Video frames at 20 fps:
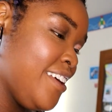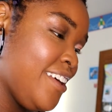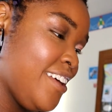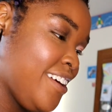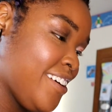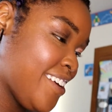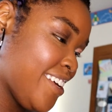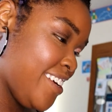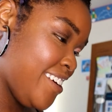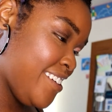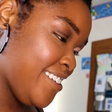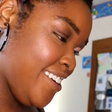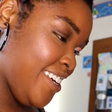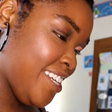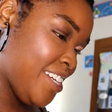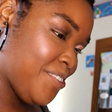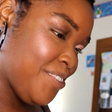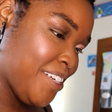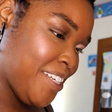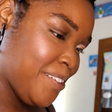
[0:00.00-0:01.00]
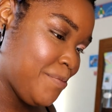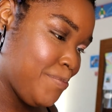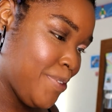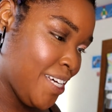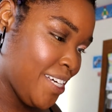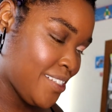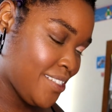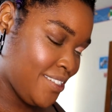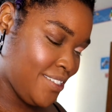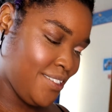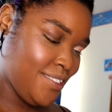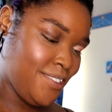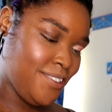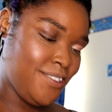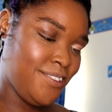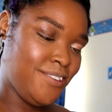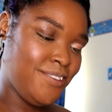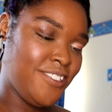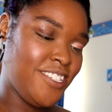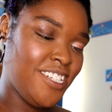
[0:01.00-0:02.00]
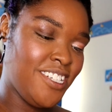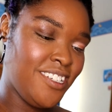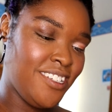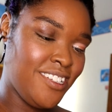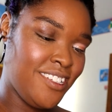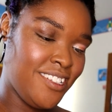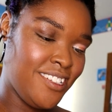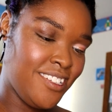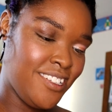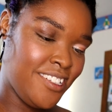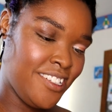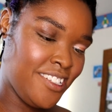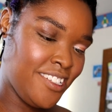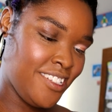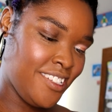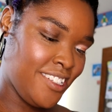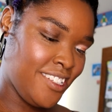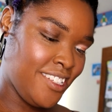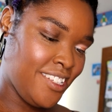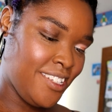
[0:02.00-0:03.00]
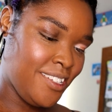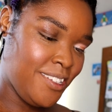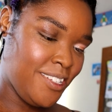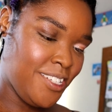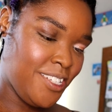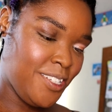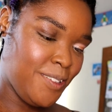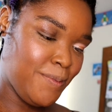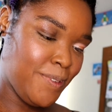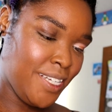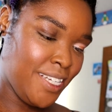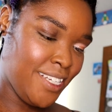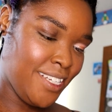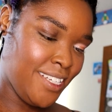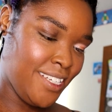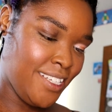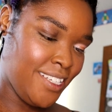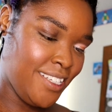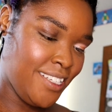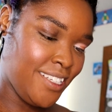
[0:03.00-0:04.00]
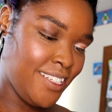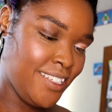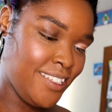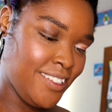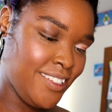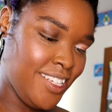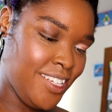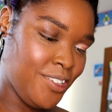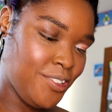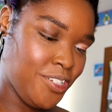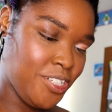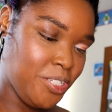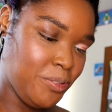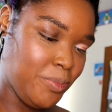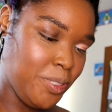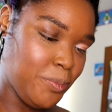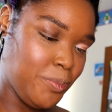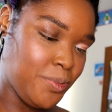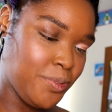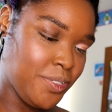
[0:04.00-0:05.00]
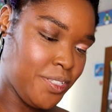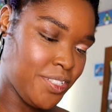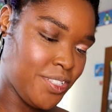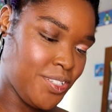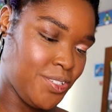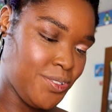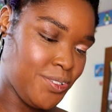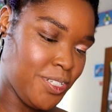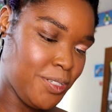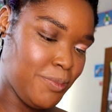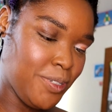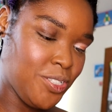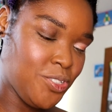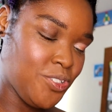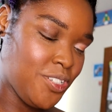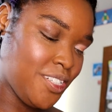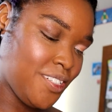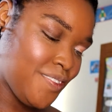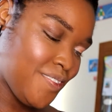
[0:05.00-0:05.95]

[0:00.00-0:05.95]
Okay, anyway, back to my incredibly boring story about trying